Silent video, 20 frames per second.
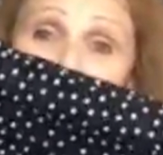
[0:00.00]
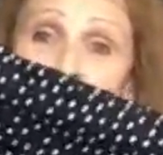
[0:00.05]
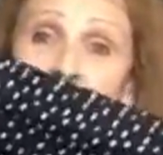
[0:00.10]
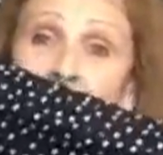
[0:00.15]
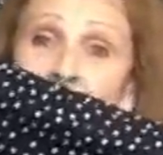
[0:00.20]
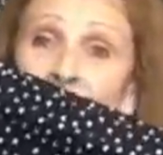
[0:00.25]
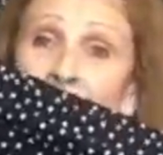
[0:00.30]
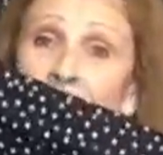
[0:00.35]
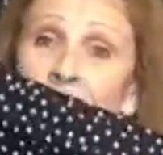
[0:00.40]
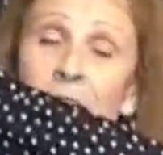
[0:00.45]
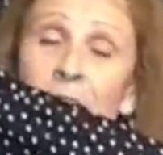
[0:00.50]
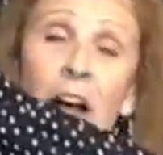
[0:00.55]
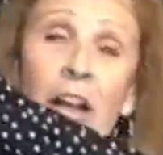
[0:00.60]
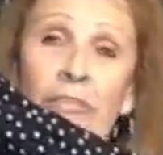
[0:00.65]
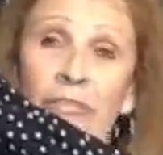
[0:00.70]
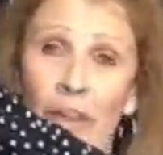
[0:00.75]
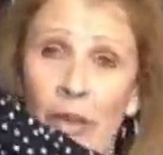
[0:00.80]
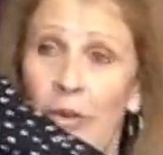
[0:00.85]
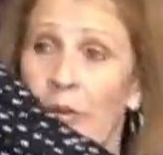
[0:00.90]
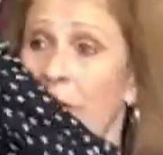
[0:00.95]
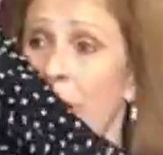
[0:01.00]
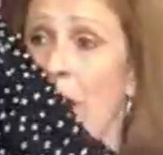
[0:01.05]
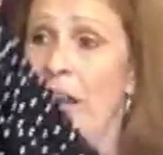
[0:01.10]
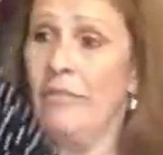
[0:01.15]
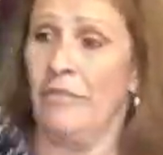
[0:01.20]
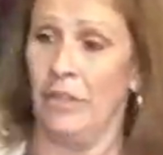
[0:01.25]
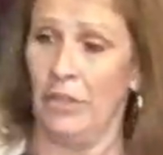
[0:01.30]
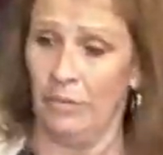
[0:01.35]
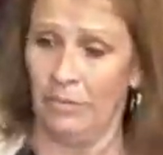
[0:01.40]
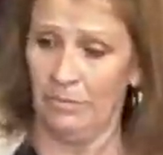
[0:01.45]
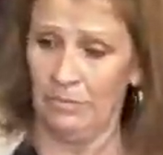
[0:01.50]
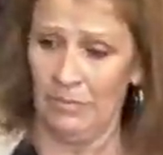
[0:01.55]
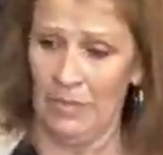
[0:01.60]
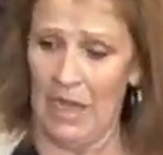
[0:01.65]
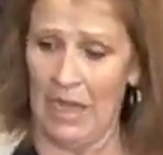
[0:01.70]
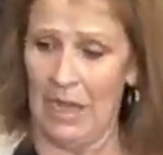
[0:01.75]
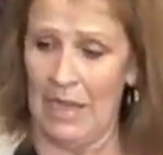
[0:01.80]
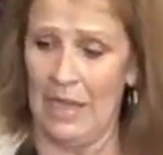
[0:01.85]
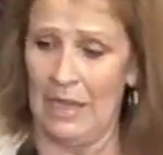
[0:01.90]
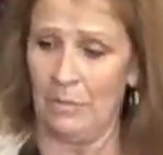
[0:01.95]
I said, I'll photograph you.
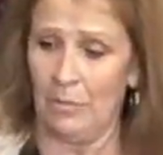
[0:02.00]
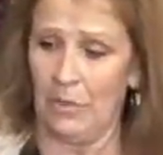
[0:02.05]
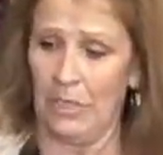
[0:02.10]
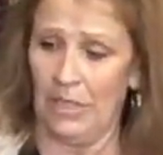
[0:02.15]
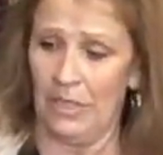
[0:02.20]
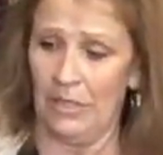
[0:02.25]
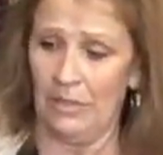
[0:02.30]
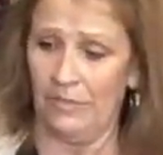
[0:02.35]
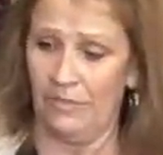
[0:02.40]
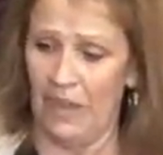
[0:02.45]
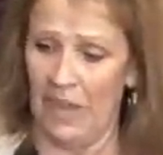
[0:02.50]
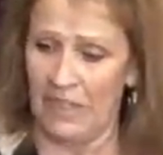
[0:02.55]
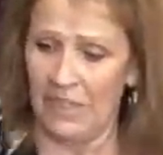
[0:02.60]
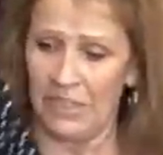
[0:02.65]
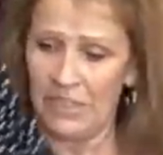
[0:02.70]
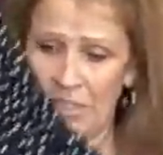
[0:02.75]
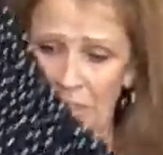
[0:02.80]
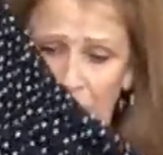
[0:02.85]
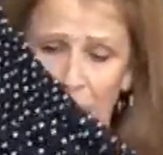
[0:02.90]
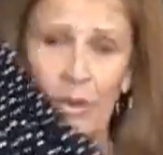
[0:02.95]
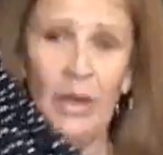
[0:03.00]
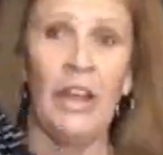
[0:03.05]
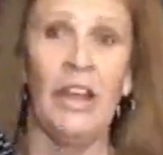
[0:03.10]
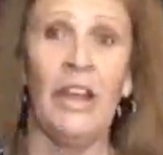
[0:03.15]
I will find you